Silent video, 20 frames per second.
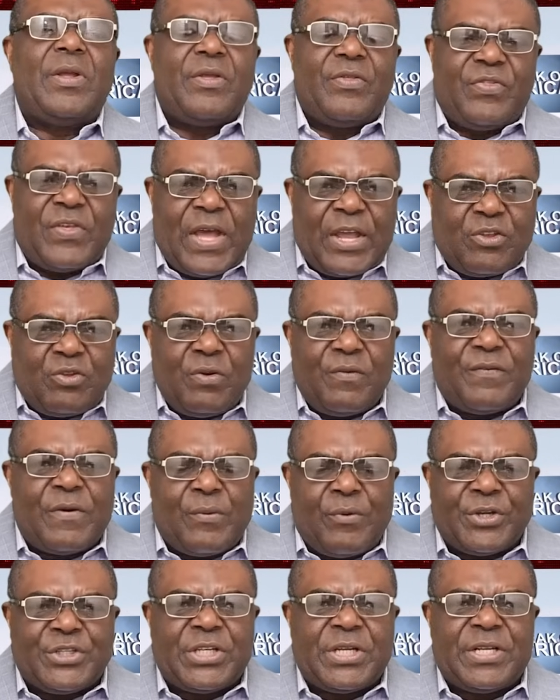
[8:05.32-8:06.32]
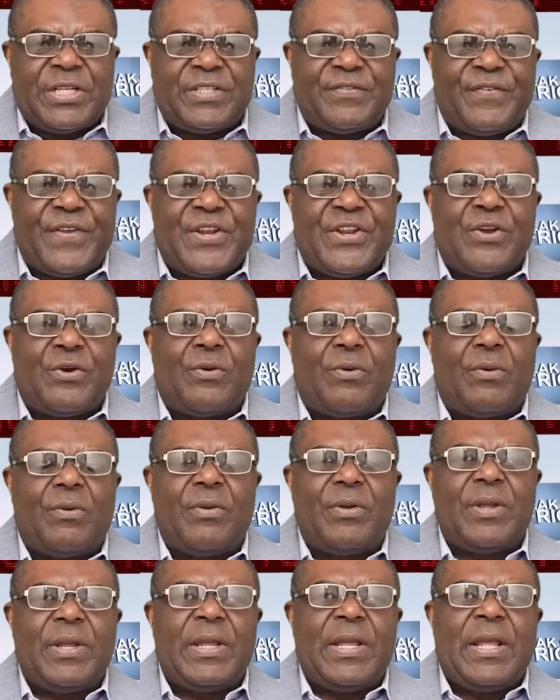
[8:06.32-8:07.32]
Thank you for watching this video.
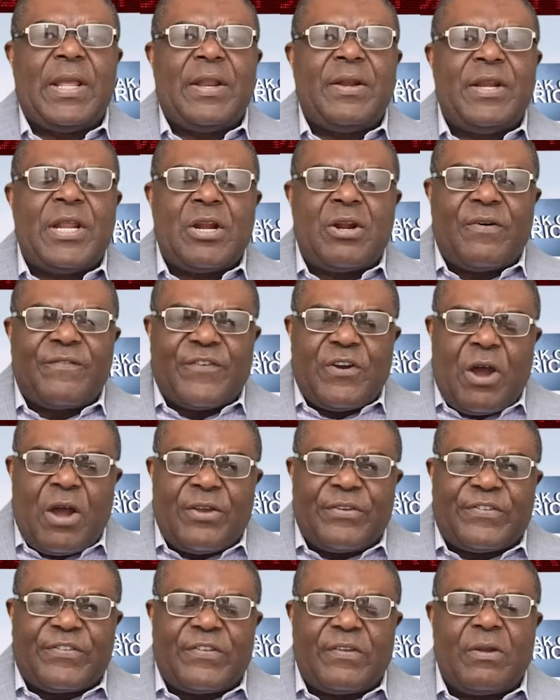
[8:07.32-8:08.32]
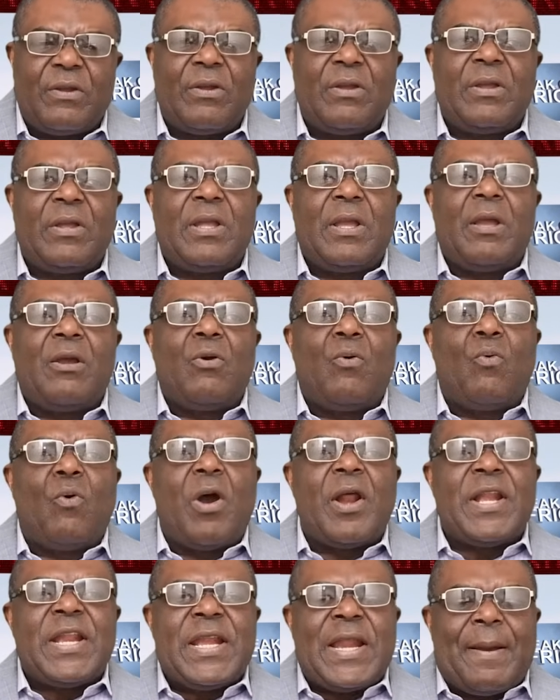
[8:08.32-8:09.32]
Then, of course,
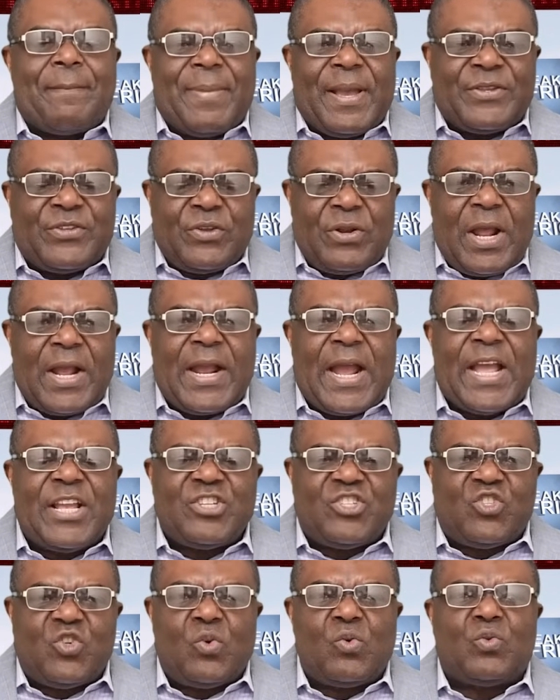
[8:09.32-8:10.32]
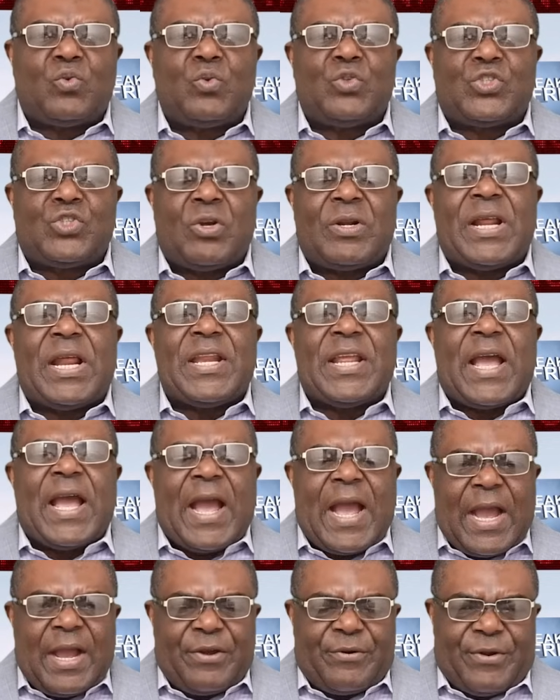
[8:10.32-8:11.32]
what did the Ambazonia guys do to show that they are
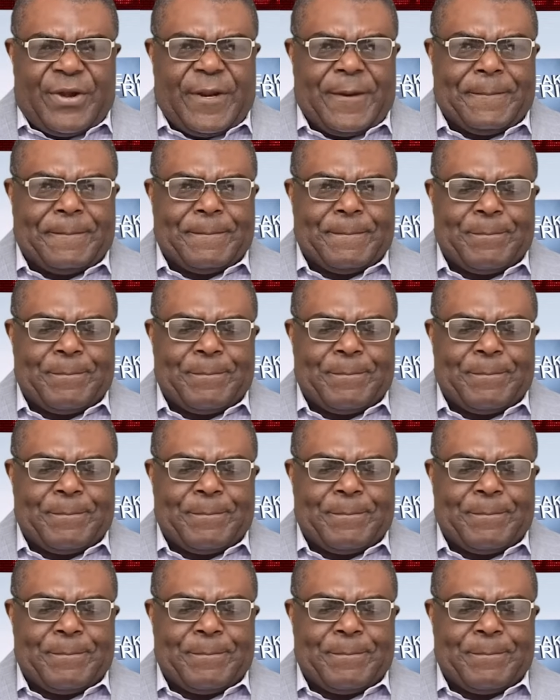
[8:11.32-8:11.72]
angry?